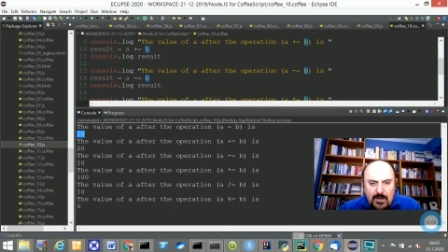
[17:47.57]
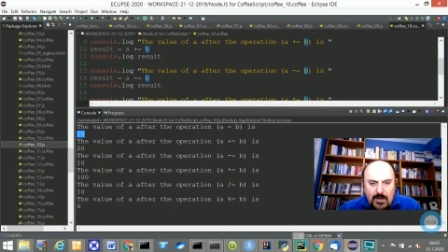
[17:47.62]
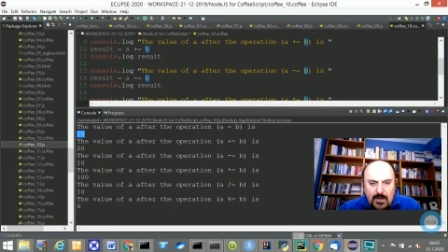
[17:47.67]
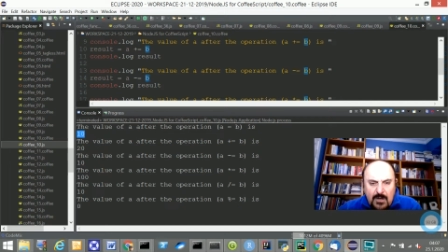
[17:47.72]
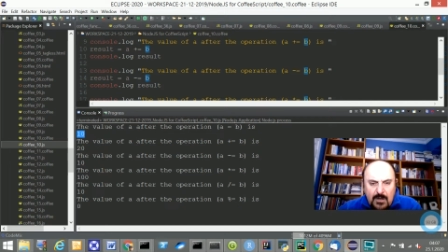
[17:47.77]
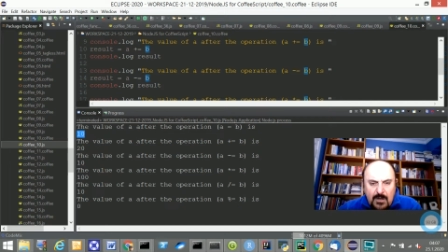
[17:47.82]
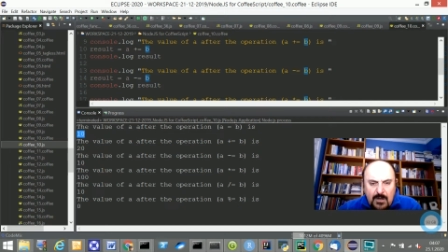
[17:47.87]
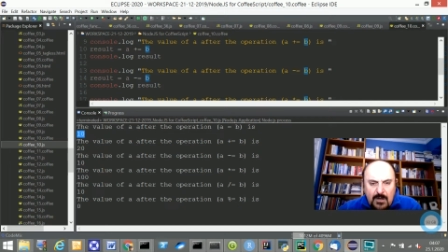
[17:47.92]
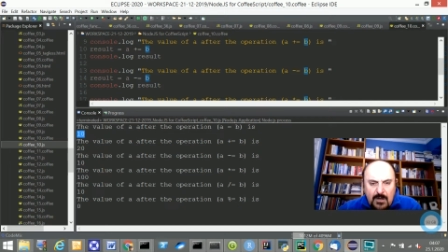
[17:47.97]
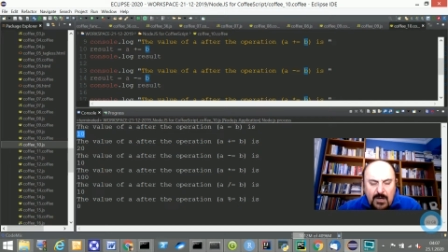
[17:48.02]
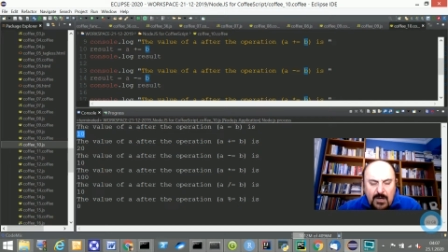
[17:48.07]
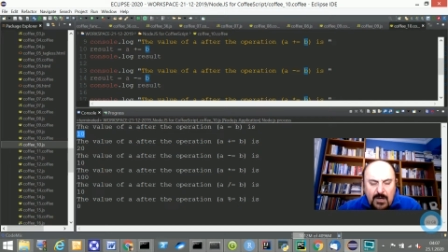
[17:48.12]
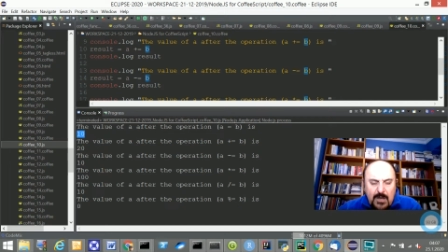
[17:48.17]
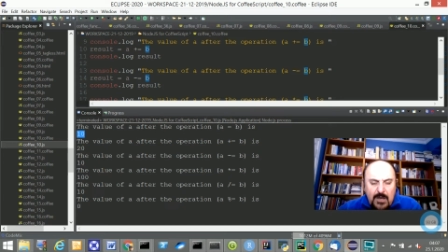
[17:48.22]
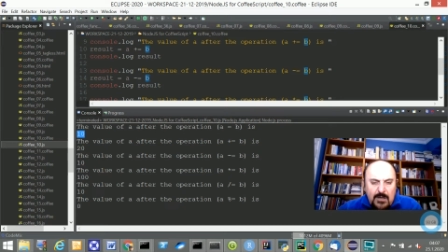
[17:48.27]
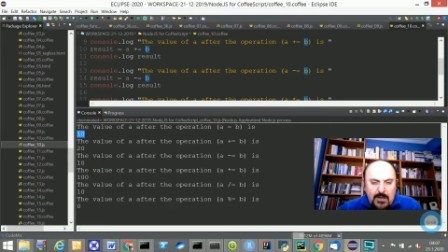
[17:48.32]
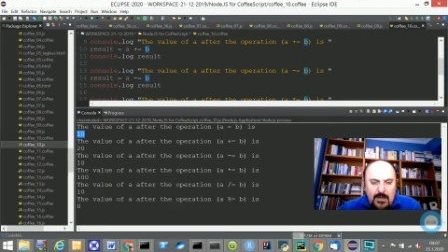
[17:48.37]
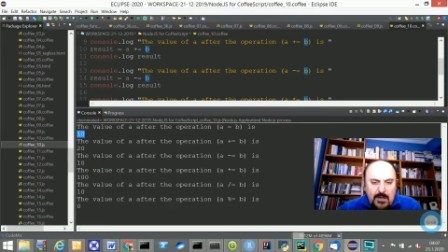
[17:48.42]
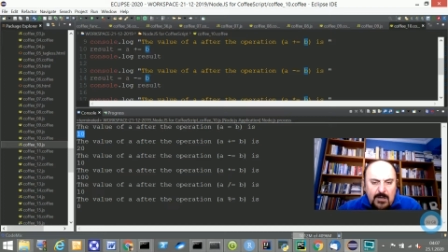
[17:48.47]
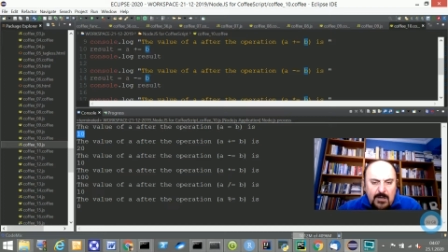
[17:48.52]

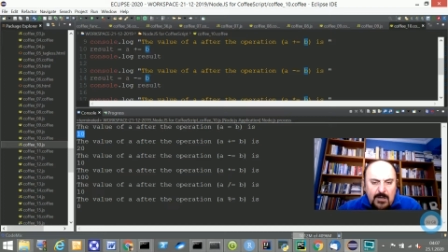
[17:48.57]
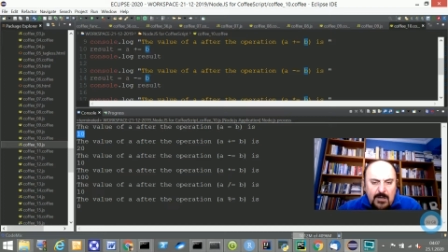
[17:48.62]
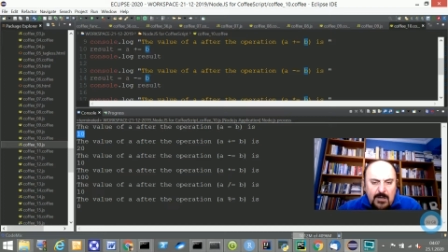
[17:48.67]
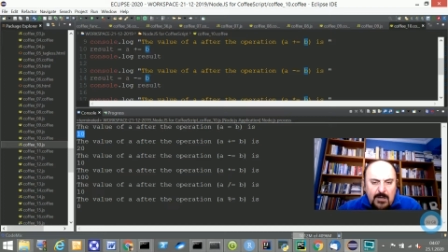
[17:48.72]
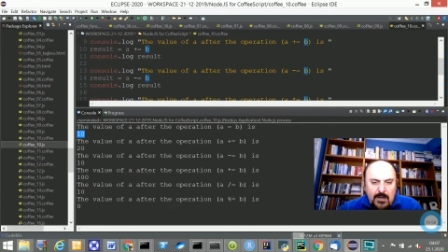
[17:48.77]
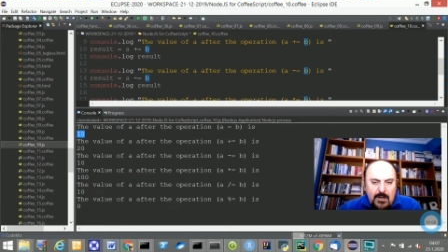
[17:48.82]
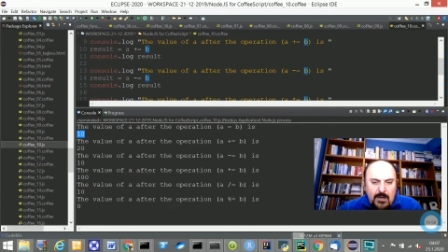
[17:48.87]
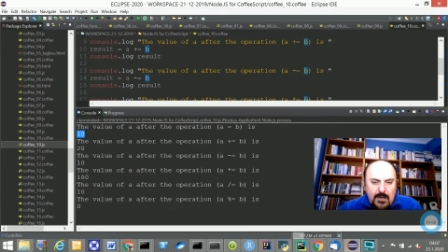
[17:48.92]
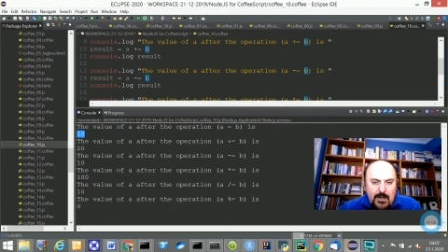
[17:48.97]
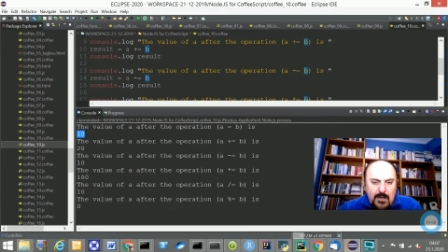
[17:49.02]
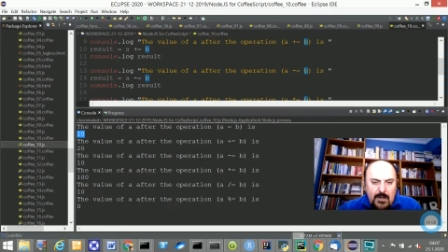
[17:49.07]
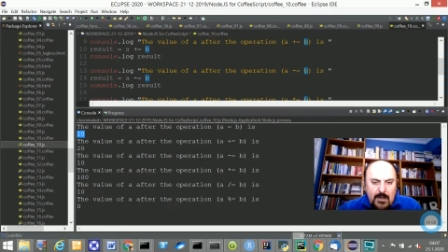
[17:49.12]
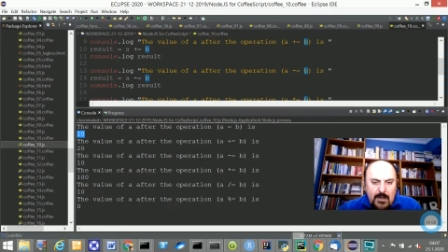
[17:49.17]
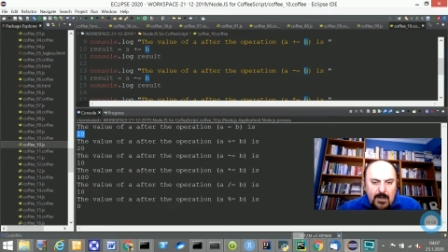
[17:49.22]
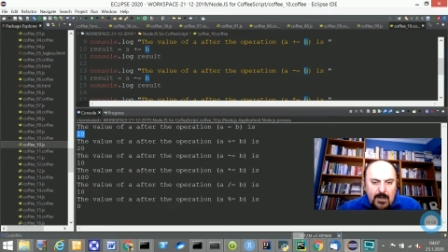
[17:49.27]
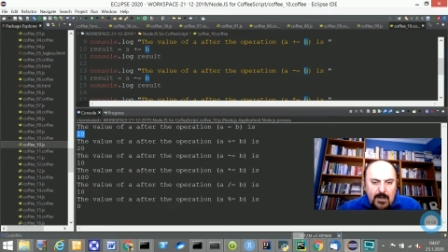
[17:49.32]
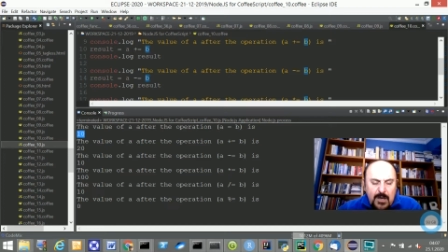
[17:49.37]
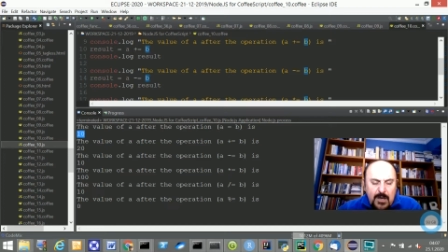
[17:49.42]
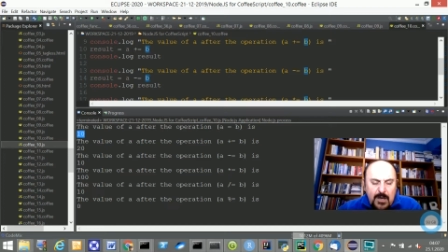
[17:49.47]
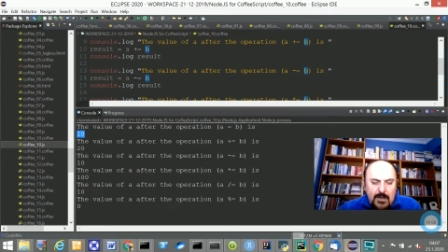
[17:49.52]

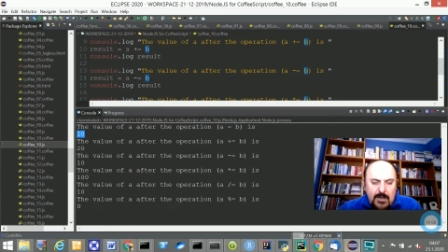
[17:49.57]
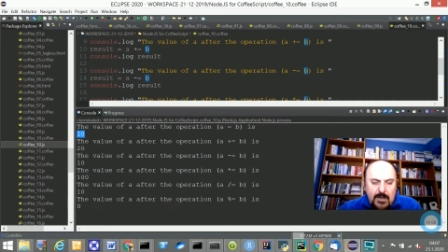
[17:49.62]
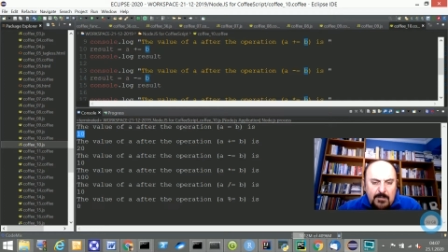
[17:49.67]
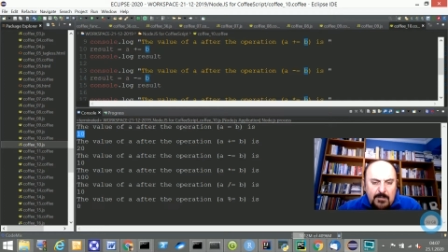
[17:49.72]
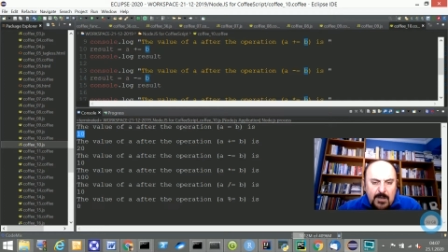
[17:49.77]
A